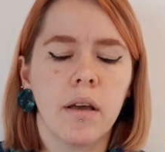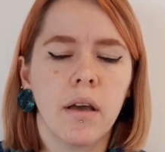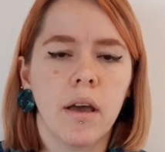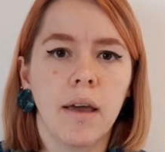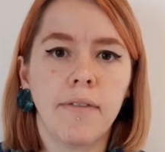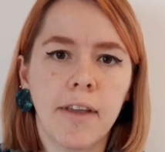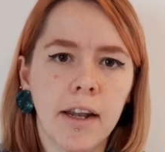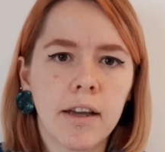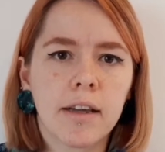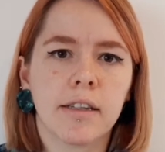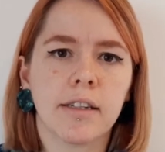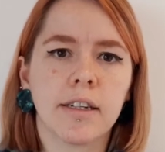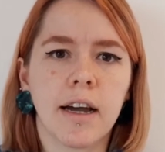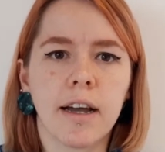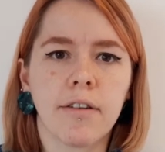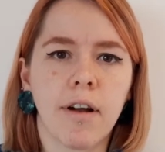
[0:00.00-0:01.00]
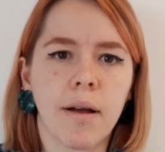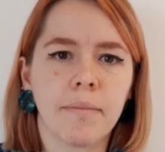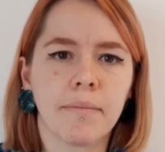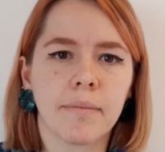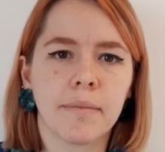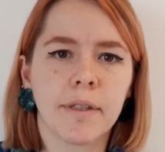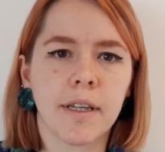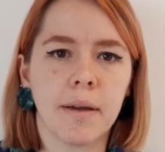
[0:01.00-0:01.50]
If you look at
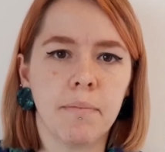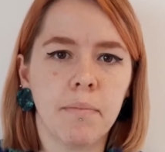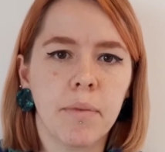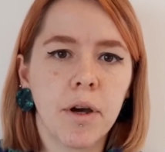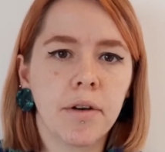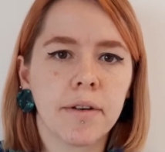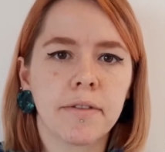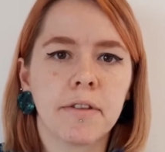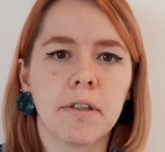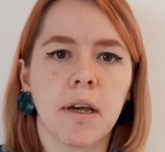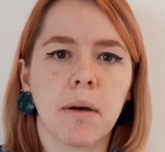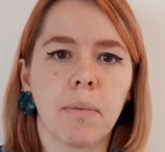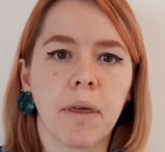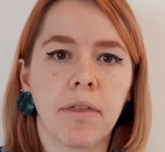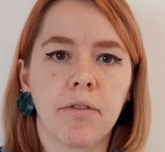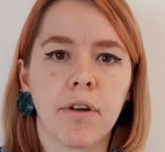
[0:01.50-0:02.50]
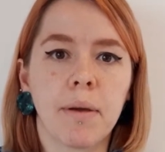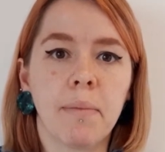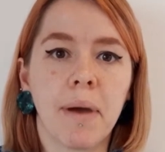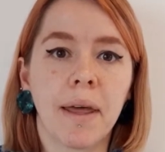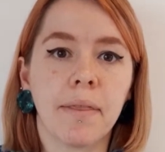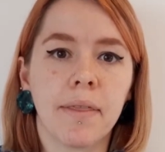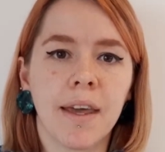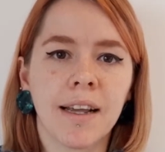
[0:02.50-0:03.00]
diagrams in books, there'll be three
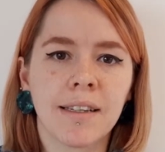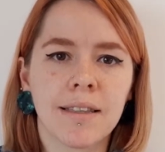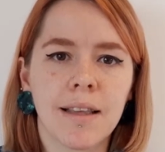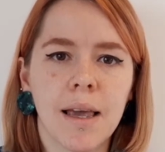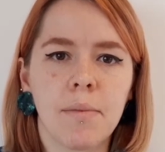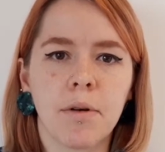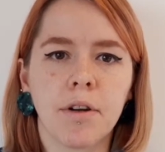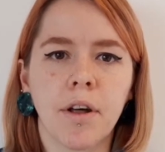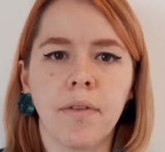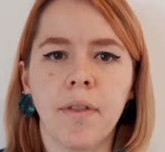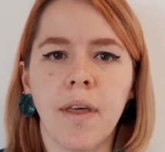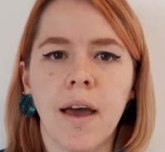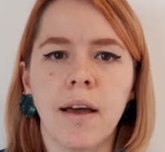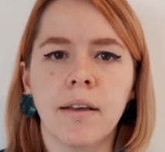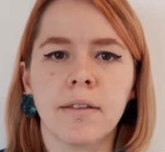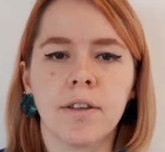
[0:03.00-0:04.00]
main things labelled on there.